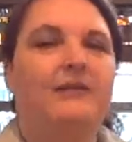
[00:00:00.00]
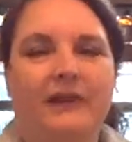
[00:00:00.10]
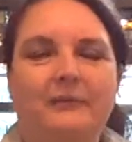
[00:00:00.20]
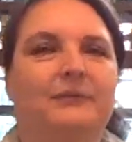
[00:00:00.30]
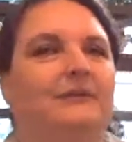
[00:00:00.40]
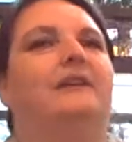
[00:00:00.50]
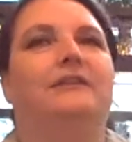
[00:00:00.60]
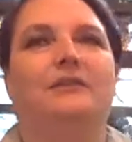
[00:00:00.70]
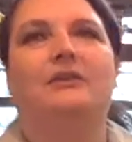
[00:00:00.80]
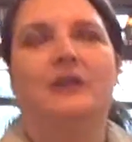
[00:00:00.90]
Yep,
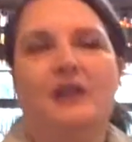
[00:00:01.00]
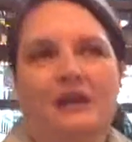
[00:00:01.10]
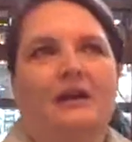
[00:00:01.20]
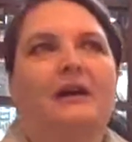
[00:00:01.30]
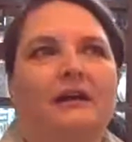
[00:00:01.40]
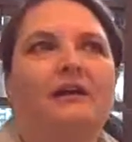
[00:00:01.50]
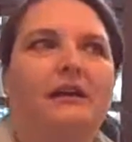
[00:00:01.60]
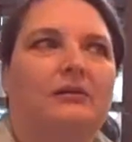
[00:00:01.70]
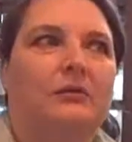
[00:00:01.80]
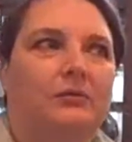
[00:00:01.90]
absolutely. So,
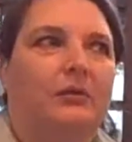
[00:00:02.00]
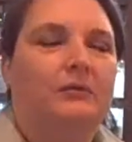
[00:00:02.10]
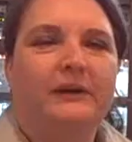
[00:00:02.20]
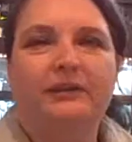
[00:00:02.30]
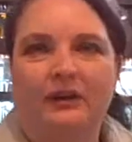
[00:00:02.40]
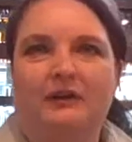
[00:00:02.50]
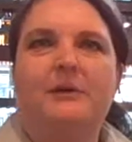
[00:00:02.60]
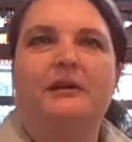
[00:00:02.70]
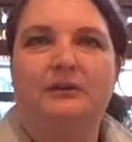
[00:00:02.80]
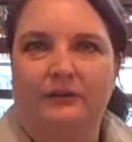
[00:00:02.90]
when we talk
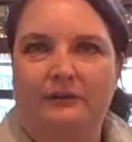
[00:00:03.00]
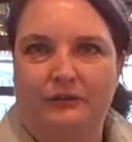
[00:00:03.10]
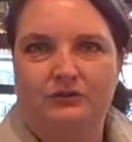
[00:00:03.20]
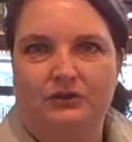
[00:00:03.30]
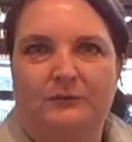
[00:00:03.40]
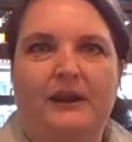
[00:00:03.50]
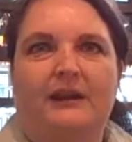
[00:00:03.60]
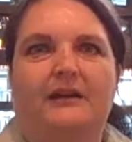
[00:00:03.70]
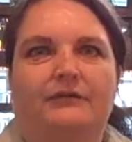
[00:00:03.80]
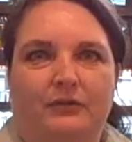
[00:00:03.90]
about using social
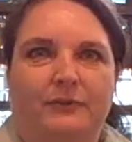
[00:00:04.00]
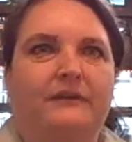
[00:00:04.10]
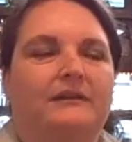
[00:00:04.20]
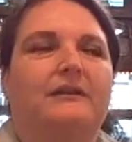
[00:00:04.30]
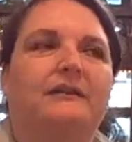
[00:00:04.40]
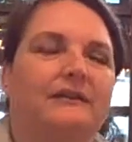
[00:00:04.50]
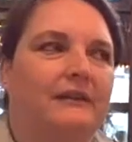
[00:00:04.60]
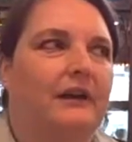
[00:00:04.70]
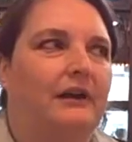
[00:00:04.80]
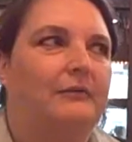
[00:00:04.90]
media for business,
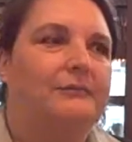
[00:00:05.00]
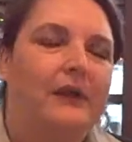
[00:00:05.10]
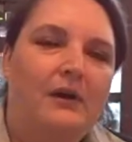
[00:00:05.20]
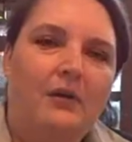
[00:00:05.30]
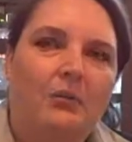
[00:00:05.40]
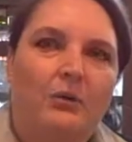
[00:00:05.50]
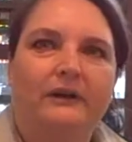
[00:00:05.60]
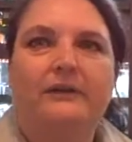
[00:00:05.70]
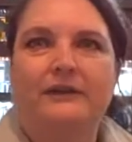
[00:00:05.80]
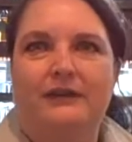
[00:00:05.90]
one
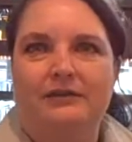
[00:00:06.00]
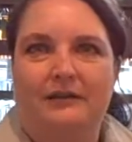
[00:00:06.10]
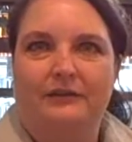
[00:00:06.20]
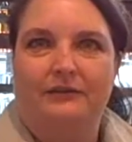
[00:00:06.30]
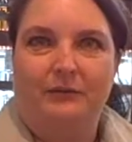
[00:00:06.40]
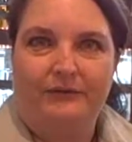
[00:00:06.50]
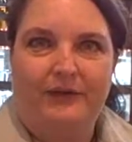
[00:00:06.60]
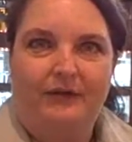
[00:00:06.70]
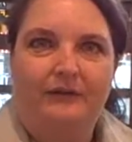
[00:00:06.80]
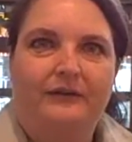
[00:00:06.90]
of the key things that we
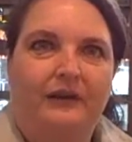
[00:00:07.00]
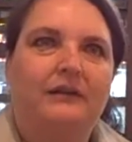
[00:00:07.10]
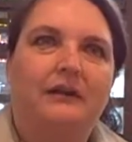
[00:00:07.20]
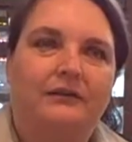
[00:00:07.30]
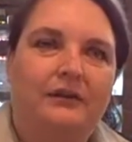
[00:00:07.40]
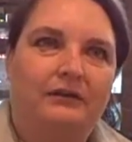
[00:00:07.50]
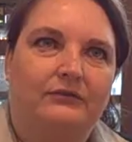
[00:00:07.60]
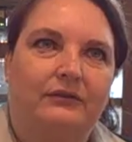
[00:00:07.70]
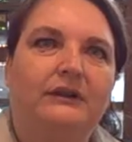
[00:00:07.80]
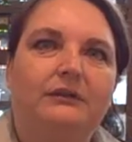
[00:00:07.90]
found is that
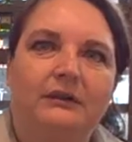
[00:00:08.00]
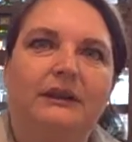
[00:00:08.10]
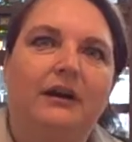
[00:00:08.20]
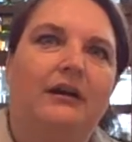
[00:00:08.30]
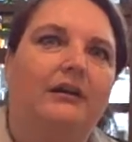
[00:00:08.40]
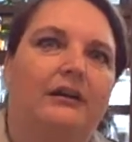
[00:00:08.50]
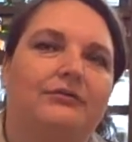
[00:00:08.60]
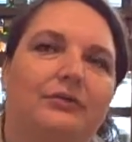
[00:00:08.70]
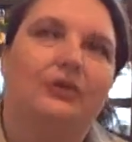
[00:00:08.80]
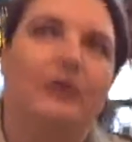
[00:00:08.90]
it's really, really hard
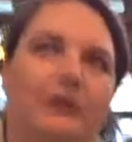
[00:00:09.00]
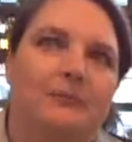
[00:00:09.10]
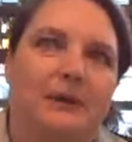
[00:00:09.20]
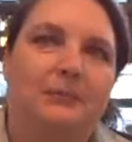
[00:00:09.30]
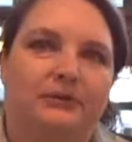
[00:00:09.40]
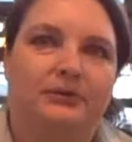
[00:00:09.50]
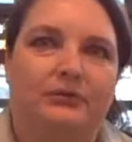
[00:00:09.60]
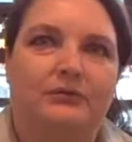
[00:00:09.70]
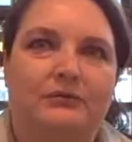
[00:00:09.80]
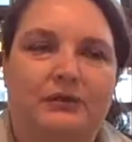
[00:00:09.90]
for people
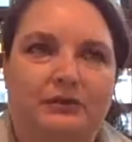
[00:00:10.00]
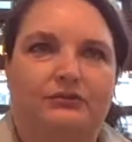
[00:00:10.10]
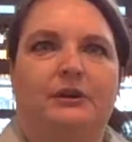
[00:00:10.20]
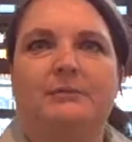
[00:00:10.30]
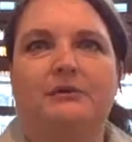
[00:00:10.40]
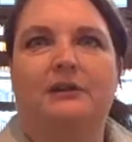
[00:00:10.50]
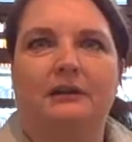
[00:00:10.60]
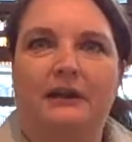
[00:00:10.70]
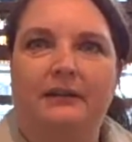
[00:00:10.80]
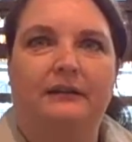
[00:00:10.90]
to contribute a
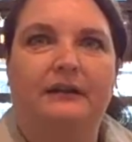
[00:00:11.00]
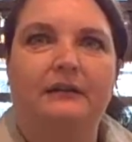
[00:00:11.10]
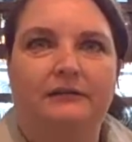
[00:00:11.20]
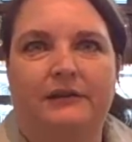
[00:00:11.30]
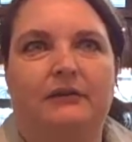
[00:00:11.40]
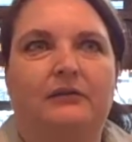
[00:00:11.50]
lot of little,